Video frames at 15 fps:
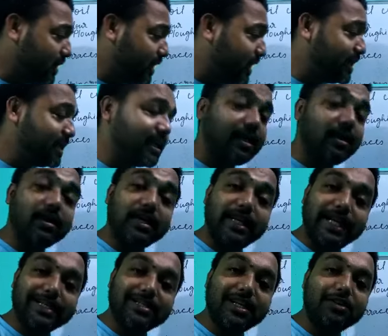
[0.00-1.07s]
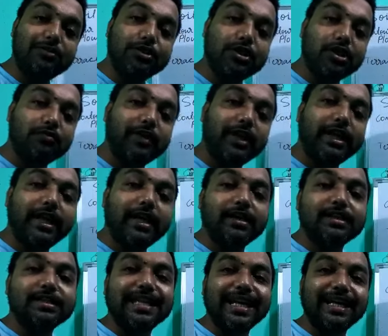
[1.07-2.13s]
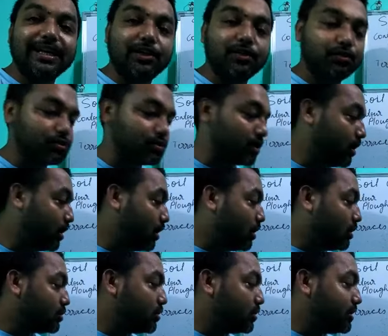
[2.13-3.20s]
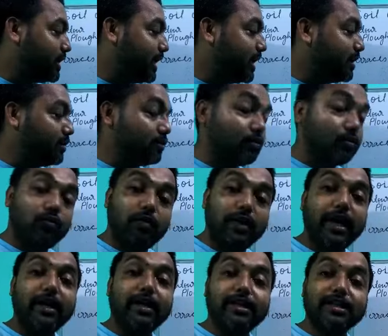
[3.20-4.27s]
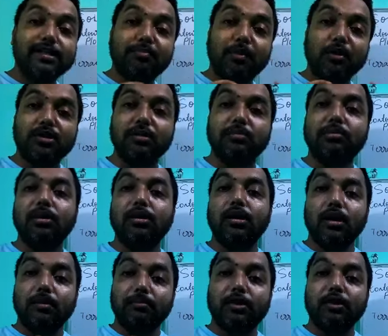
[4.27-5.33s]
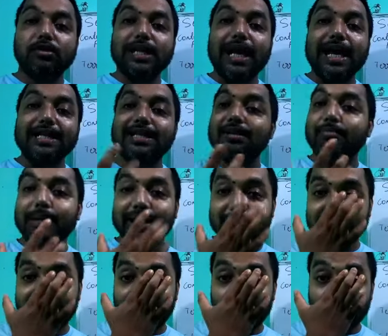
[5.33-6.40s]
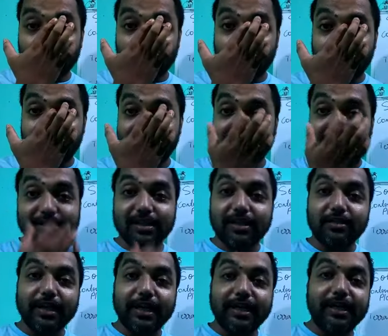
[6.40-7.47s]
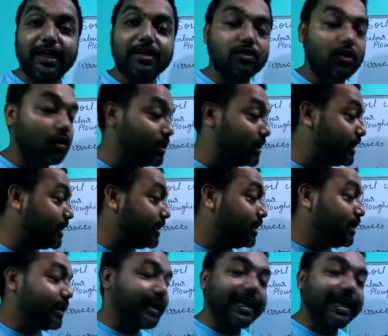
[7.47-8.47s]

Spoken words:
in the desert region where there are sand dunes, so there where it is possible, because other plants cannot grow in desert areas, only